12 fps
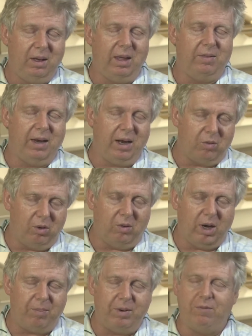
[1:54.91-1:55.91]
and then I
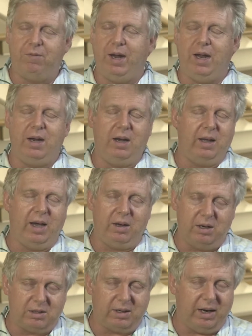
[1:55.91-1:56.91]
grew up and I
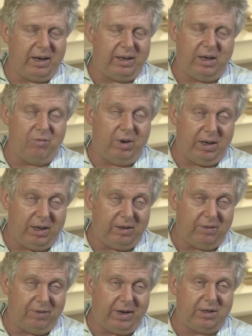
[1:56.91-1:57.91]
decided I didn't really
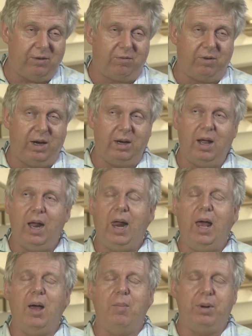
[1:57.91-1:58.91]
need the fantasy friend,
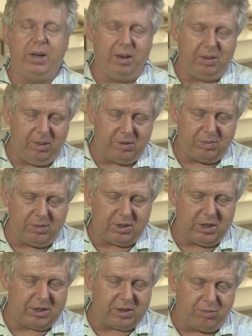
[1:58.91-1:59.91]
but it's
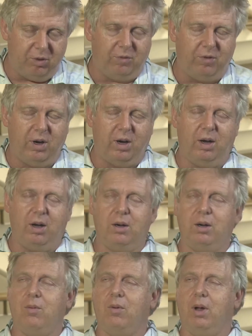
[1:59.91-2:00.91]
a spoof
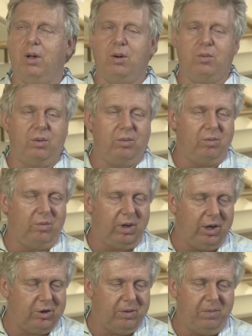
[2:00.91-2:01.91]
on
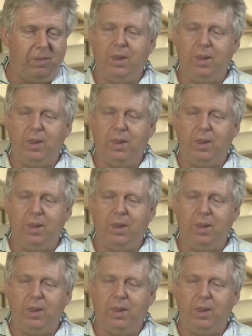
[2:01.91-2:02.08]
religion.